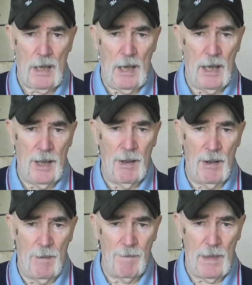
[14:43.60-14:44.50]

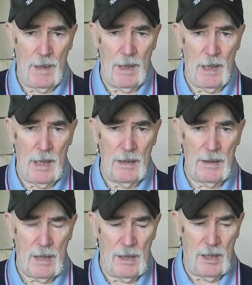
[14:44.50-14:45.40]

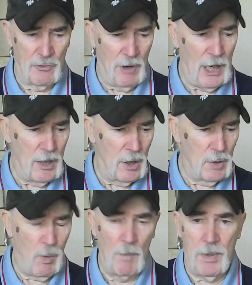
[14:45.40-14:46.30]
There's really only
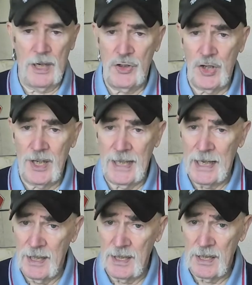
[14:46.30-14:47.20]
one place to
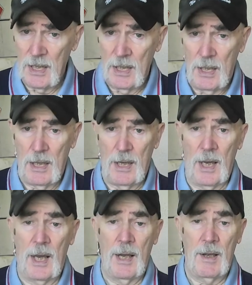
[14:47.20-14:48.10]
get it.
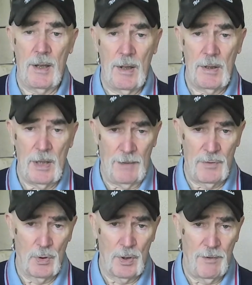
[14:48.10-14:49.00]
You have
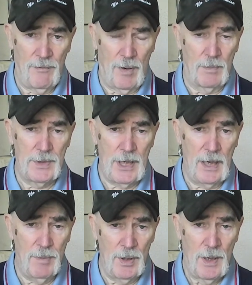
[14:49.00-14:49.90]
to order it from
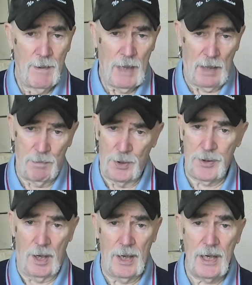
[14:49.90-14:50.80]
Durban. I'll put
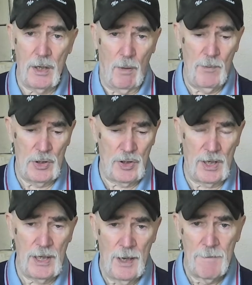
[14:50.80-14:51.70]
the link,
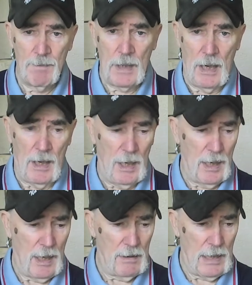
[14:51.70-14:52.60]
obviously.
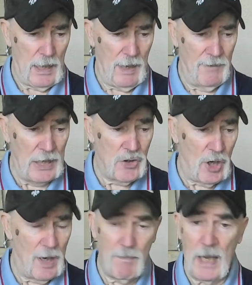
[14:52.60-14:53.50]

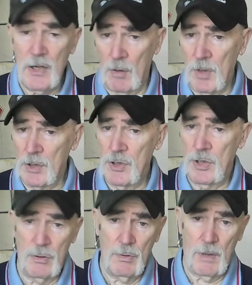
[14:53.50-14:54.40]
Eventually, it may come
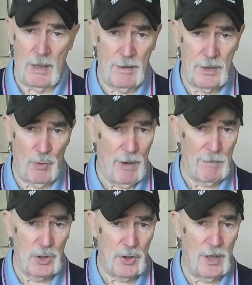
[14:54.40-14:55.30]
onto to
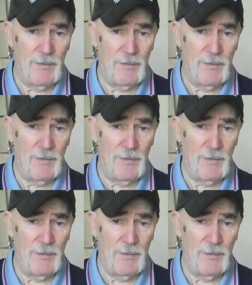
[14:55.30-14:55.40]
Amazon.